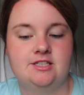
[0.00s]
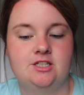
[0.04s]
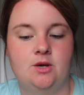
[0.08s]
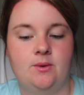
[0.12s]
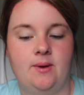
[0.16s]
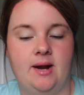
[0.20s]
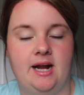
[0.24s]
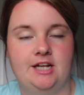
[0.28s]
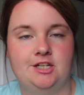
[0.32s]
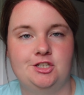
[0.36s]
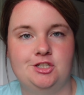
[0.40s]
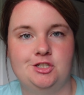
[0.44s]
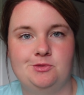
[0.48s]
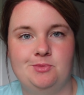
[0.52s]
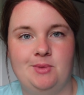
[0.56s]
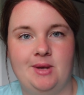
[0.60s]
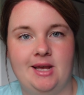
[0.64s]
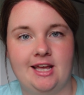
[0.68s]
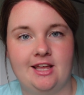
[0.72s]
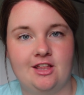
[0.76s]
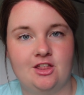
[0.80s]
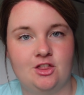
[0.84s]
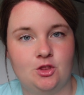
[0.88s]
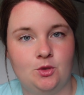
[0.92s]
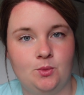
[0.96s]
So I just
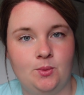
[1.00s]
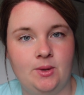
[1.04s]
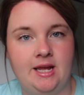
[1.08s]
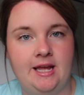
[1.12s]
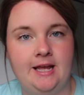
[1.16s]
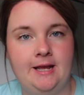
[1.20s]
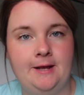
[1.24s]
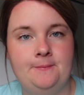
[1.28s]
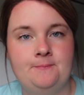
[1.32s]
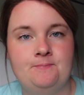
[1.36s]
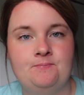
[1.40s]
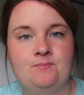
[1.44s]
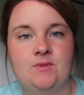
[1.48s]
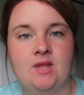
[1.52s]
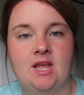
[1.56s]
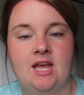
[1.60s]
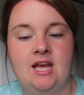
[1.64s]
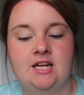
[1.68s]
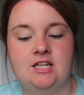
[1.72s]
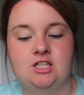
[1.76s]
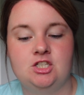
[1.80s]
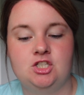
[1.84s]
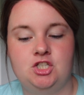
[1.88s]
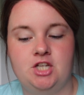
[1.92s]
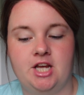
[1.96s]
picked 3
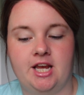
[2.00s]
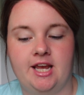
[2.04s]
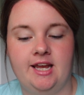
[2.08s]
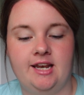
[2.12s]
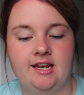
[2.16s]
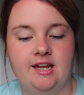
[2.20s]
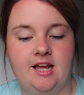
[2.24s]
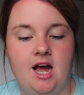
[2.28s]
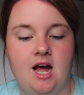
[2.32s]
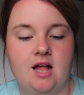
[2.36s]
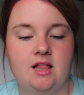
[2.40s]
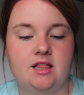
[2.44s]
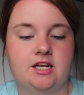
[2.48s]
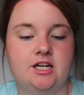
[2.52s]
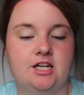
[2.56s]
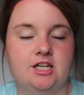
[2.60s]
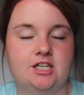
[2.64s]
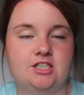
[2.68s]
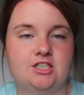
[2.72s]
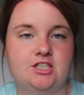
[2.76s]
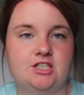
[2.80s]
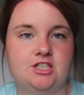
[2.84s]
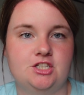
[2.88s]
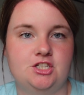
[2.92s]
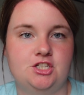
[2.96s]
chicken
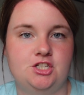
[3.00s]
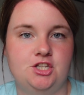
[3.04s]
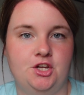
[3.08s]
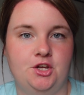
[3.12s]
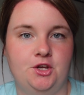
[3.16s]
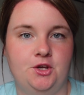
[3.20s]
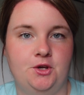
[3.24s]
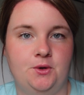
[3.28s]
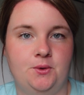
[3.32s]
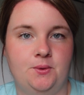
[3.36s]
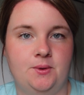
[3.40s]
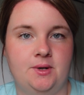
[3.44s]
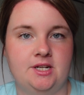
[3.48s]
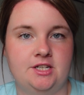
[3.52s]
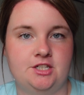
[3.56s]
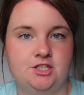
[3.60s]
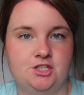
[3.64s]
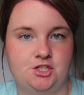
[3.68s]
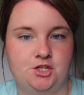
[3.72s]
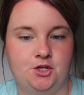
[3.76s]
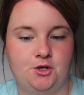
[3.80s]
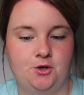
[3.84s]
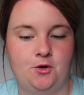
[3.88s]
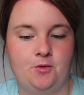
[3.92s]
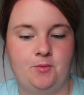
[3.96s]
colors to
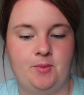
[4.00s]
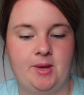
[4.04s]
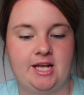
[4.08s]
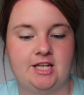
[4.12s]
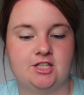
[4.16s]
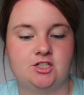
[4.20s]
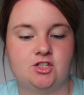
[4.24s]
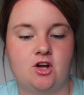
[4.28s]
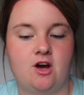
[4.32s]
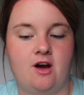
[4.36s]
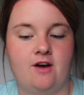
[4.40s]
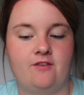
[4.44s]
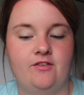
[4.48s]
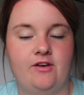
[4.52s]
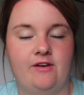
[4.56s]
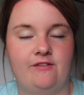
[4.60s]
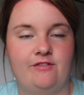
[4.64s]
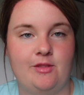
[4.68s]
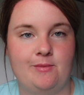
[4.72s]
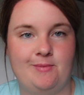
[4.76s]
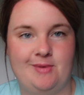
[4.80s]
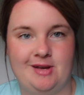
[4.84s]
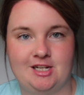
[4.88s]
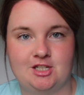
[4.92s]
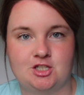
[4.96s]
do based off of
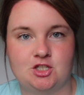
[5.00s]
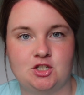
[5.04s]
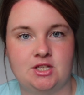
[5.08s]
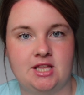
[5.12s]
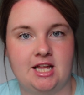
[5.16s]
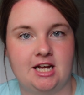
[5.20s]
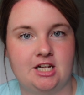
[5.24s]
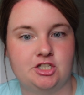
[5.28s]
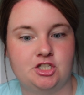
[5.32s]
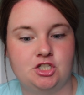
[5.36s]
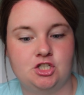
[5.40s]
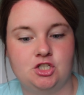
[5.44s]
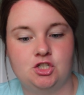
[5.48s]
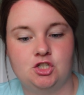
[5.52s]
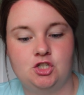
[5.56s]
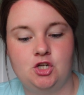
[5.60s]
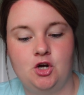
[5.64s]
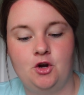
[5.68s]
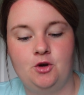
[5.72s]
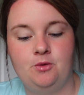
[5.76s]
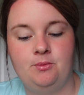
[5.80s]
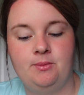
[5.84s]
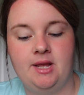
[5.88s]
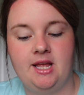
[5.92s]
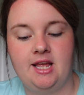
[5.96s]
the picture that she
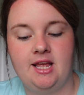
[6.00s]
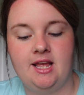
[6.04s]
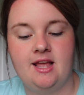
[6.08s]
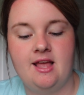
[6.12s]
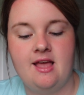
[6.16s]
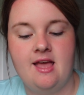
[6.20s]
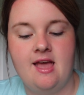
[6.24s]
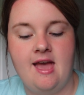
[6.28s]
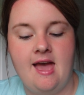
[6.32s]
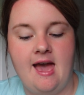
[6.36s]
showed me.